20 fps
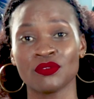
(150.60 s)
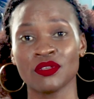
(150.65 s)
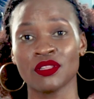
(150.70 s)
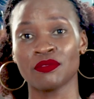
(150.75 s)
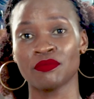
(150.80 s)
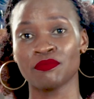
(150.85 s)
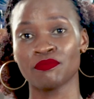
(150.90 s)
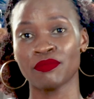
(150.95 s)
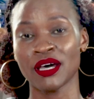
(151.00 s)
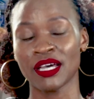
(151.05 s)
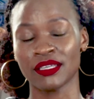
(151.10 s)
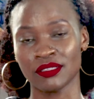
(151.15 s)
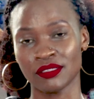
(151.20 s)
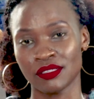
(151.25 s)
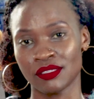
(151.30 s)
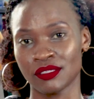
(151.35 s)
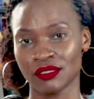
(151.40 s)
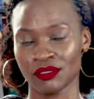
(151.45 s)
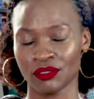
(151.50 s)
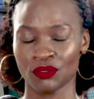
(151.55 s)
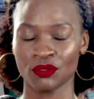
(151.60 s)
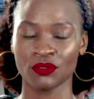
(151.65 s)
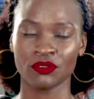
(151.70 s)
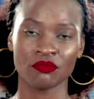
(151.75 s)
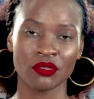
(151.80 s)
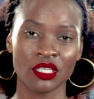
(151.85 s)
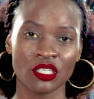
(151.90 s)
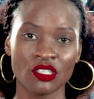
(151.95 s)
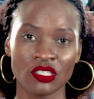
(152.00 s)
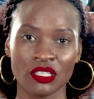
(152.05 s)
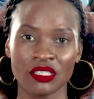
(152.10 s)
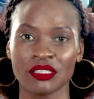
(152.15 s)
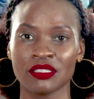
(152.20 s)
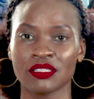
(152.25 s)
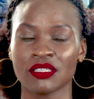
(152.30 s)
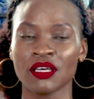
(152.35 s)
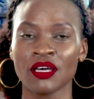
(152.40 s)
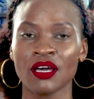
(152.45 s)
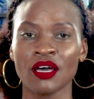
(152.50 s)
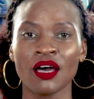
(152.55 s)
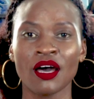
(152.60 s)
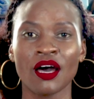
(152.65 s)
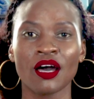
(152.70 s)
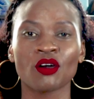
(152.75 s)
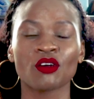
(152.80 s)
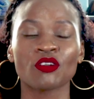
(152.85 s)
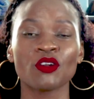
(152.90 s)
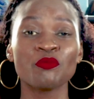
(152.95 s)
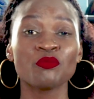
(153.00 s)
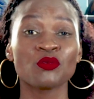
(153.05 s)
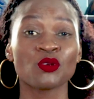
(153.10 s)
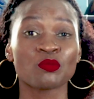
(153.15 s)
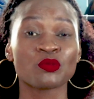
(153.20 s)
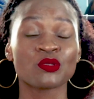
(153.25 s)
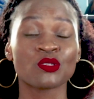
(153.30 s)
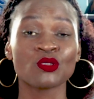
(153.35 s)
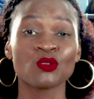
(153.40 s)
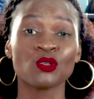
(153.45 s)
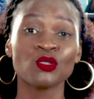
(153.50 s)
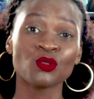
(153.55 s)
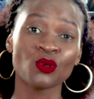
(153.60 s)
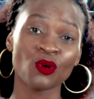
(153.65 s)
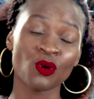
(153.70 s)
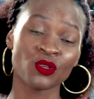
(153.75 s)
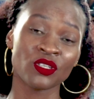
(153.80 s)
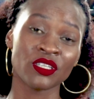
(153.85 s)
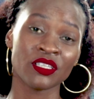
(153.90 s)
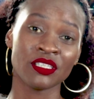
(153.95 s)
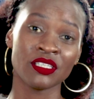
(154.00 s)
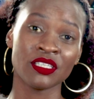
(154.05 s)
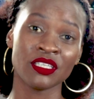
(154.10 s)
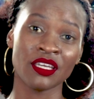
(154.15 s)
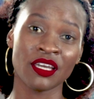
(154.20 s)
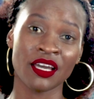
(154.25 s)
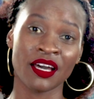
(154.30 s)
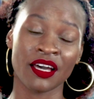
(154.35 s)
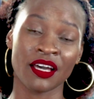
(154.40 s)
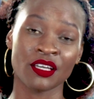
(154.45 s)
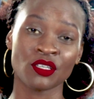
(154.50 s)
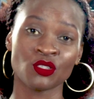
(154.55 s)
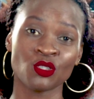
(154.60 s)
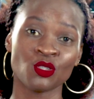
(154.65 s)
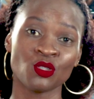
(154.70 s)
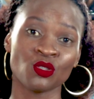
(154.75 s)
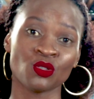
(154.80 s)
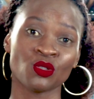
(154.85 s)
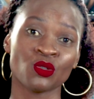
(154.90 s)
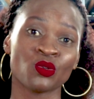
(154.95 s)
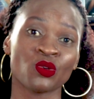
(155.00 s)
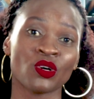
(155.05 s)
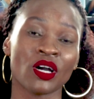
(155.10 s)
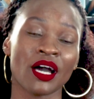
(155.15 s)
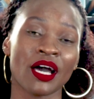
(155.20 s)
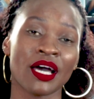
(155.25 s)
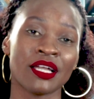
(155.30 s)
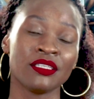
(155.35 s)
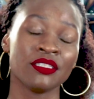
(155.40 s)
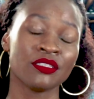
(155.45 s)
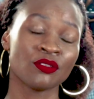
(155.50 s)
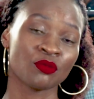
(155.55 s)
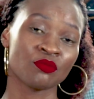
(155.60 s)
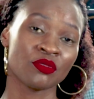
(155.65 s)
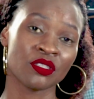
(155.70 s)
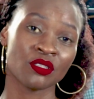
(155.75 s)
with pants, with the jeans. Crop tops not only show a little